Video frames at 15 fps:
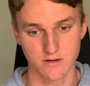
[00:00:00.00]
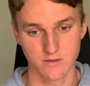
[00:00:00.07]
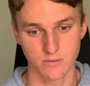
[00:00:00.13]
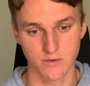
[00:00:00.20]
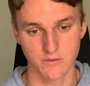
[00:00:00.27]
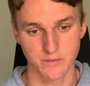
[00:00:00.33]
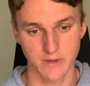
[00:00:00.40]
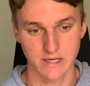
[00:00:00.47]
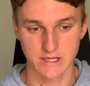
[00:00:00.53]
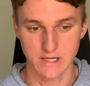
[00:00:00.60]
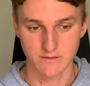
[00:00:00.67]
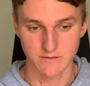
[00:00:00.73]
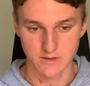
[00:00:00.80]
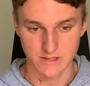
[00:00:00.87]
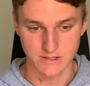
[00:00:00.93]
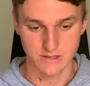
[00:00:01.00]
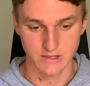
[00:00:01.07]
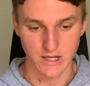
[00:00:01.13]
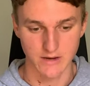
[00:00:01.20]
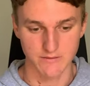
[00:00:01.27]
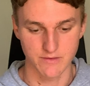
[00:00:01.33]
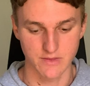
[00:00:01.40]
we've been given this
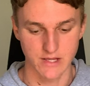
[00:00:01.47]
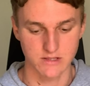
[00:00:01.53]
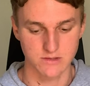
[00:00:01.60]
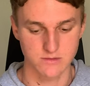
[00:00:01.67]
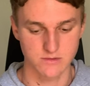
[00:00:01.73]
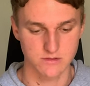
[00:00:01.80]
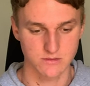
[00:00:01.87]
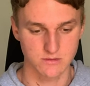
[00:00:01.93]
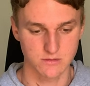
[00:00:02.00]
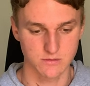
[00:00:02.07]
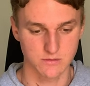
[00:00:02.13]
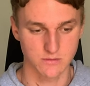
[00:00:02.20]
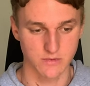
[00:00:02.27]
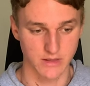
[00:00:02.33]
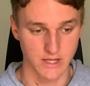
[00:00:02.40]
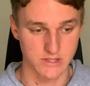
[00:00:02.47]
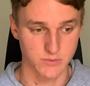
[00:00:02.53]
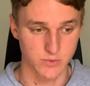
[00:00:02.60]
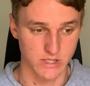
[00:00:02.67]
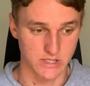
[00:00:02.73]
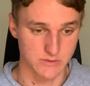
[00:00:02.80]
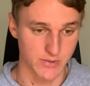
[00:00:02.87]
life, and that's
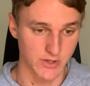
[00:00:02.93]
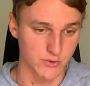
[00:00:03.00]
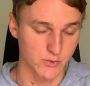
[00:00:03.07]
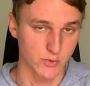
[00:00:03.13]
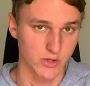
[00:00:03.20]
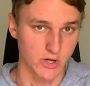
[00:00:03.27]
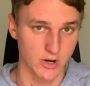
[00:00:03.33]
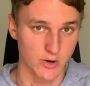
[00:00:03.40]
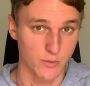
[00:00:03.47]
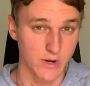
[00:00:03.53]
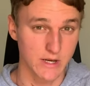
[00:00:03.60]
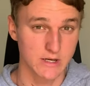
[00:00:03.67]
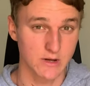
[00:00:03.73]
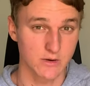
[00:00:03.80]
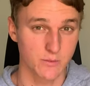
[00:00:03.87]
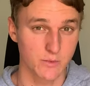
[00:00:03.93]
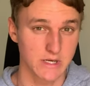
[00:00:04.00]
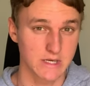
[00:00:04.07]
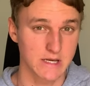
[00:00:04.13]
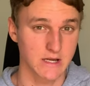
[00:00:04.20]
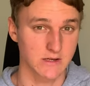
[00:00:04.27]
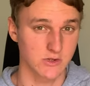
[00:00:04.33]
pretty special, you know. We
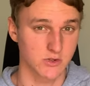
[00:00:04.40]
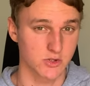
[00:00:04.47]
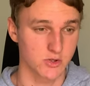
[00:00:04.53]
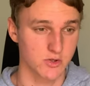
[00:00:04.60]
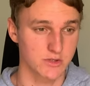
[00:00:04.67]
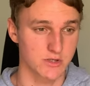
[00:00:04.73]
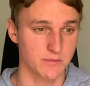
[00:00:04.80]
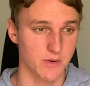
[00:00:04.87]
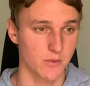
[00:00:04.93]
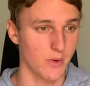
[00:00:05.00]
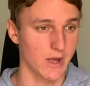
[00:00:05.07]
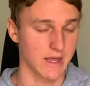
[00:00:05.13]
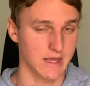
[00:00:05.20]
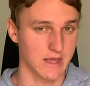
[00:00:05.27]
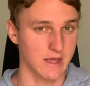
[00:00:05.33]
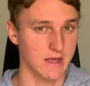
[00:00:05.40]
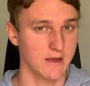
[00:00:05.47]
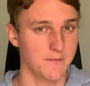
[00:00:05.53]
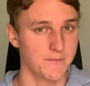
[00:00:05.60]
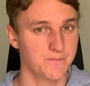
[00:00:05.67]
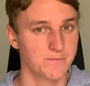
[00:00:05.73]
didn't get to choose it, but we're here